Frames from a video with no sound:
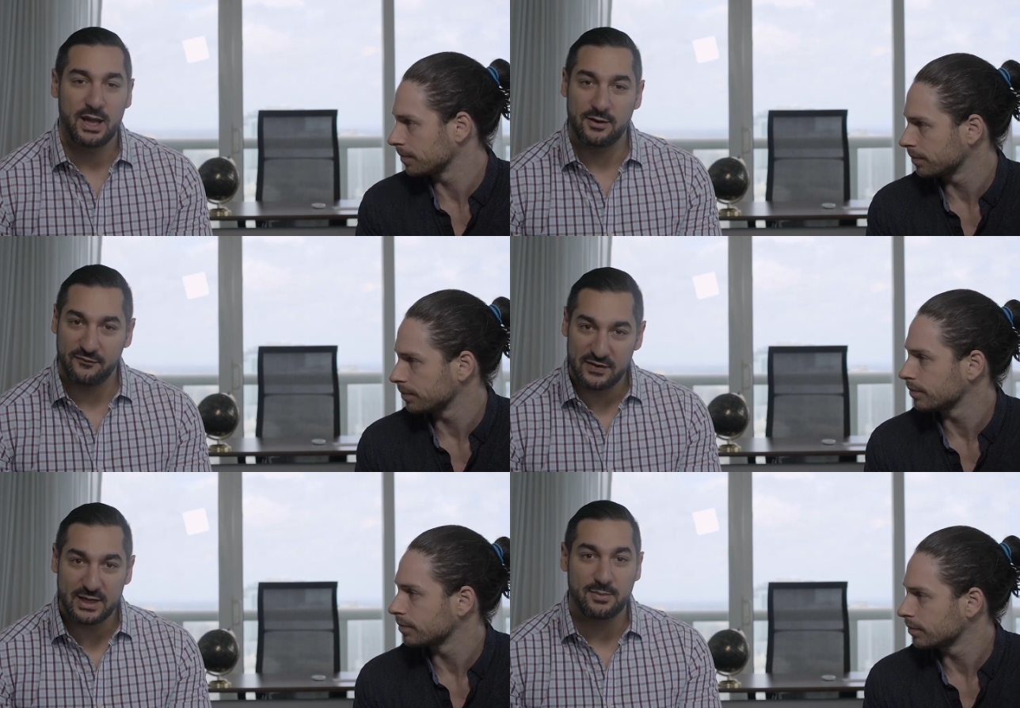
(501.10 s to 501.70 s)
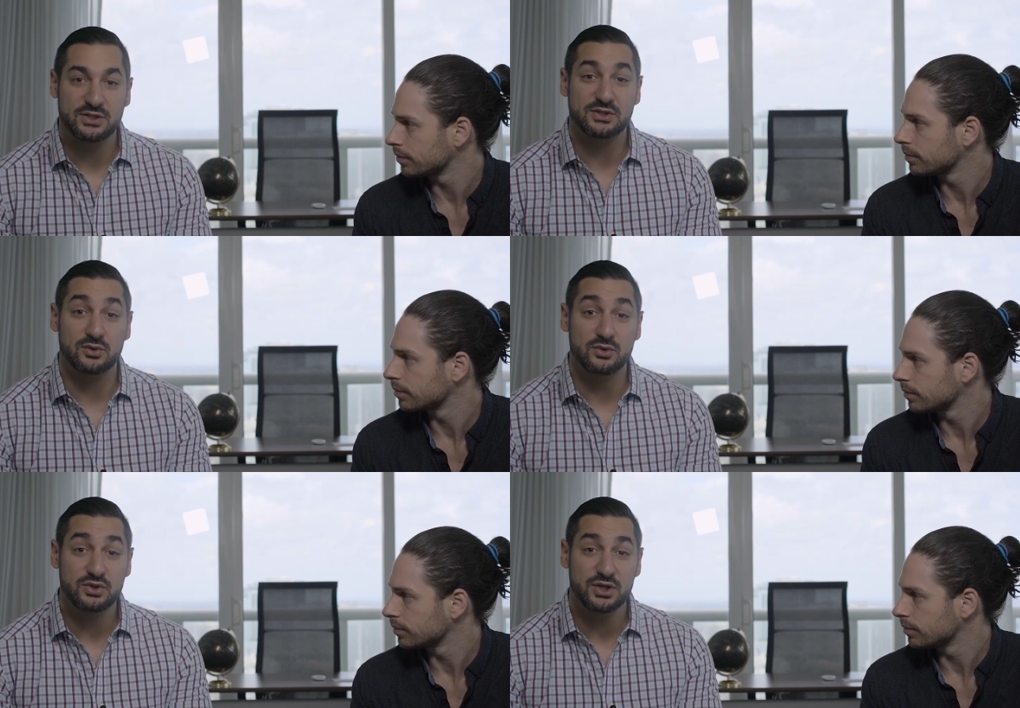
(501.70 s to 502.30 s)
Speaker 1: And think about
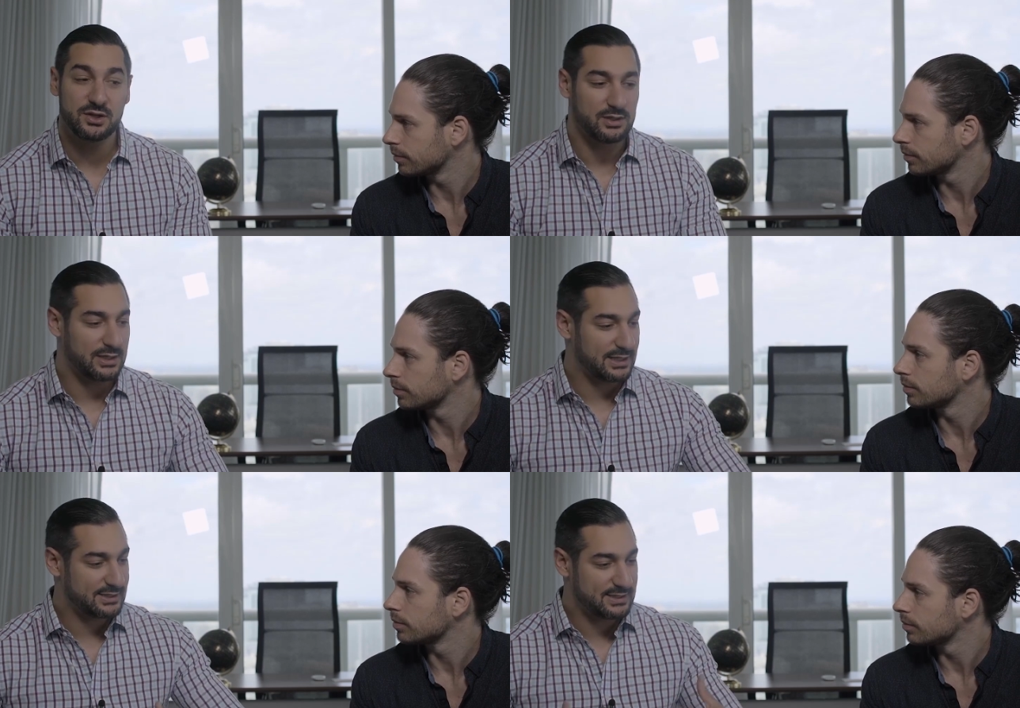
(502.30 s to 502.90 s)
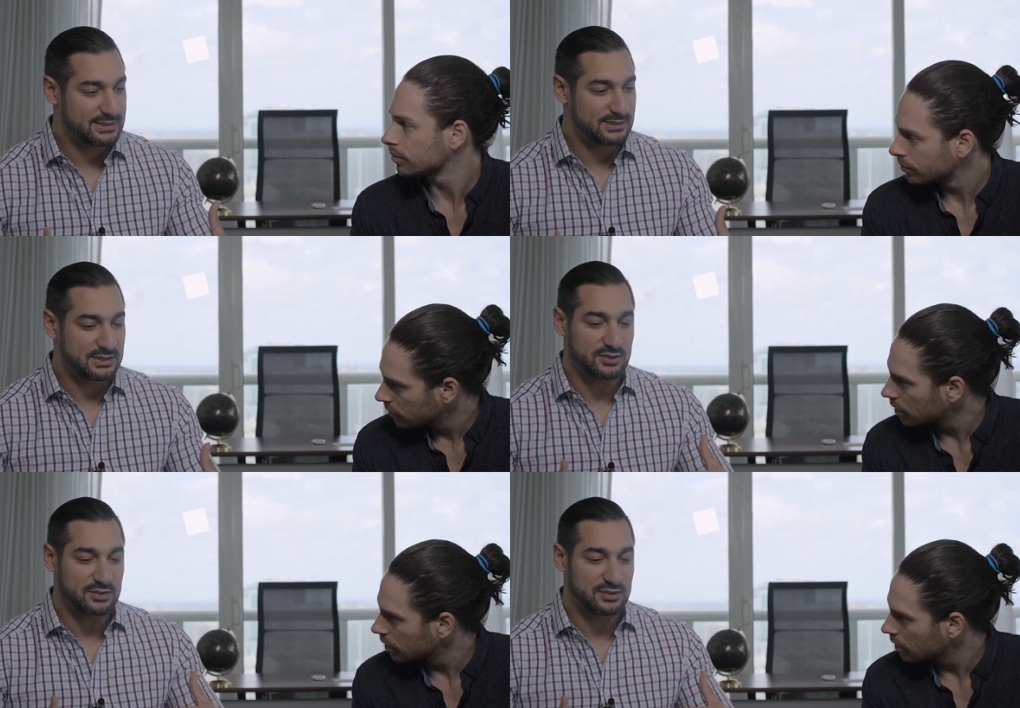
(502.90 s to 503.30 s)
solution like this. This